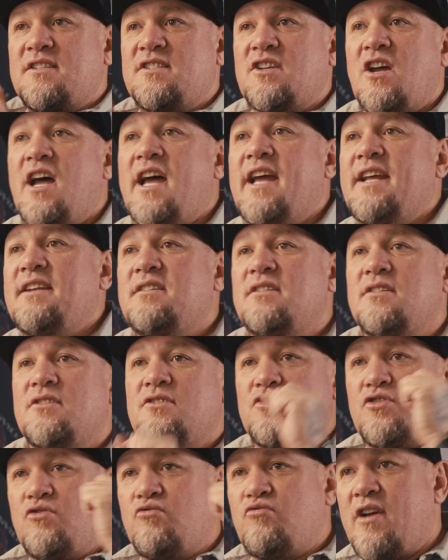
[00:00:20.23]
designed
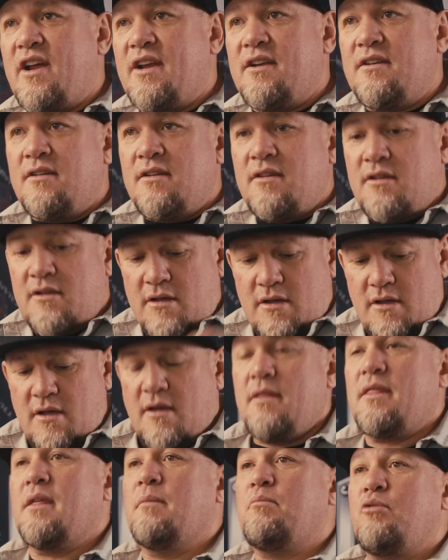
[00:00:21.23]
to run
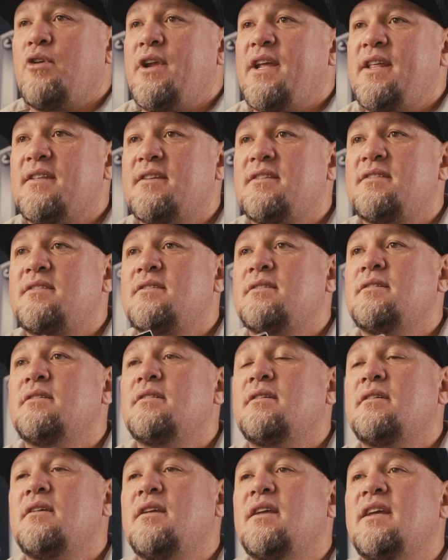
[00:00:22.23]
the breathers
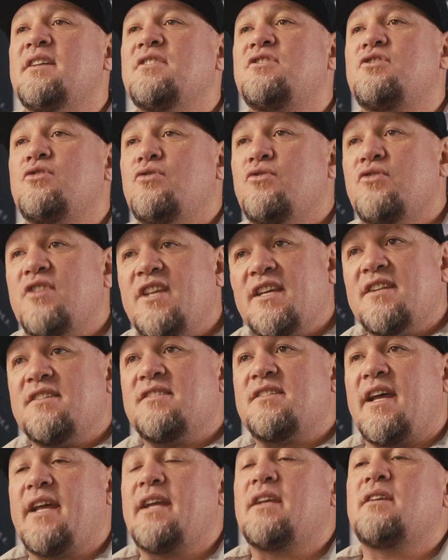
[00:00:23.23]
into the
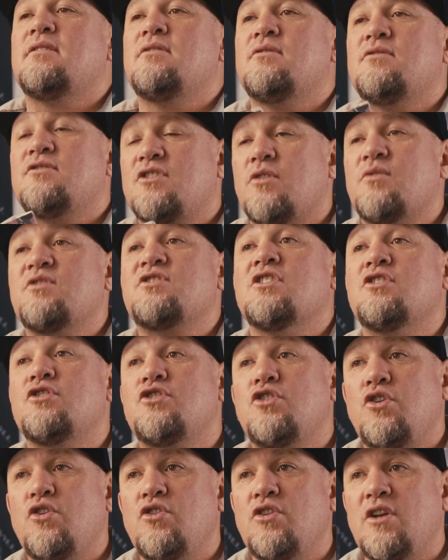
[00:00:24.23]
intake, so it's
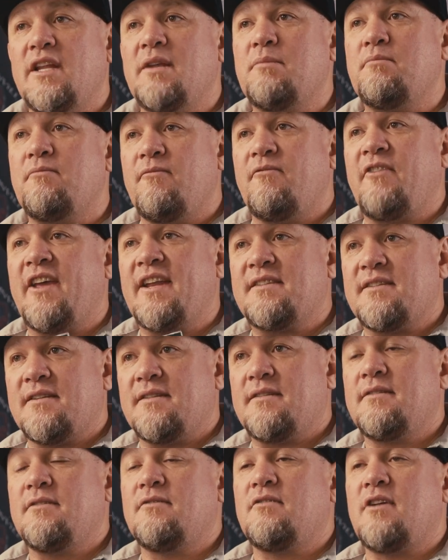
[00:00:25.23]
internally
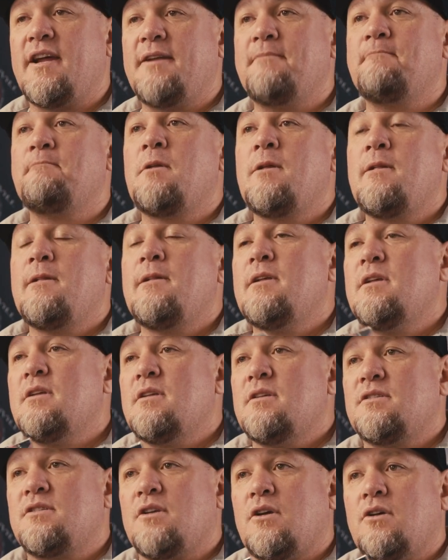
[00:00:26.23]
vented, right?
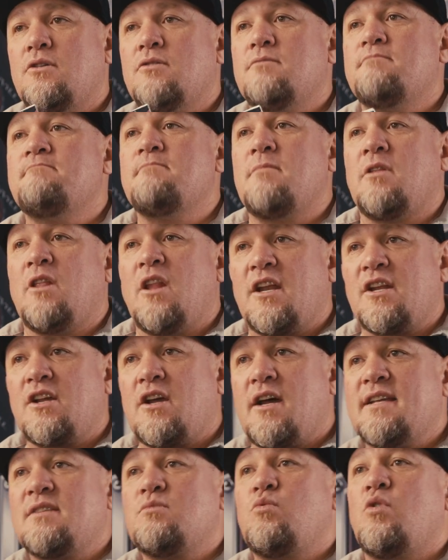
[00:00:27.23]
So a lot of
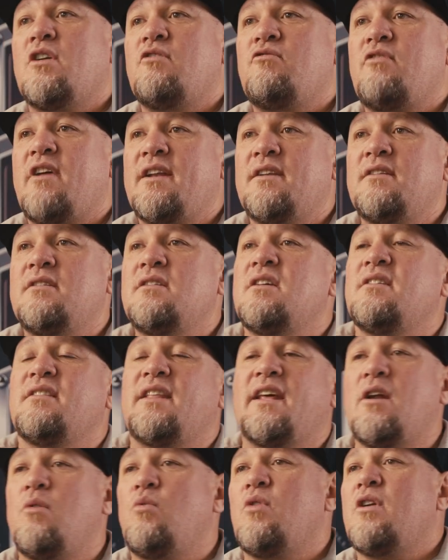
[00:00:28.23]
guys want to run,
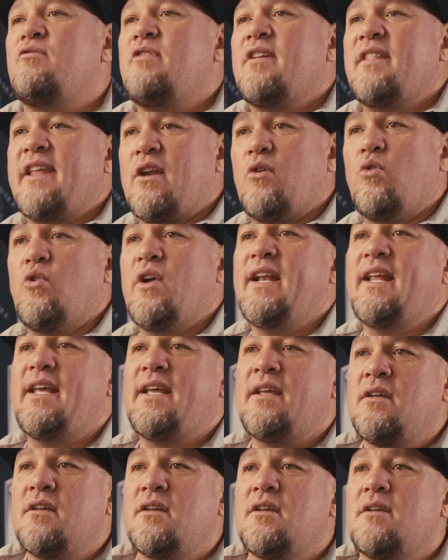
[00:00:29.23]
they don't want to run that
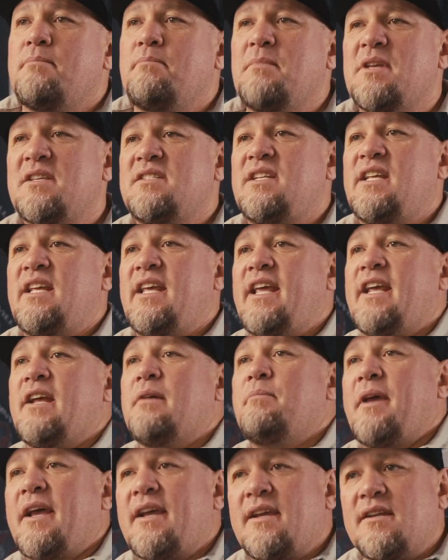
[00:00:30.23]
oily,
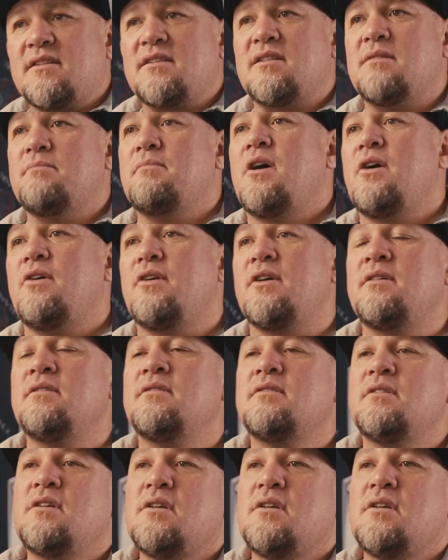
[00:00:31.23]
misty air back into the motor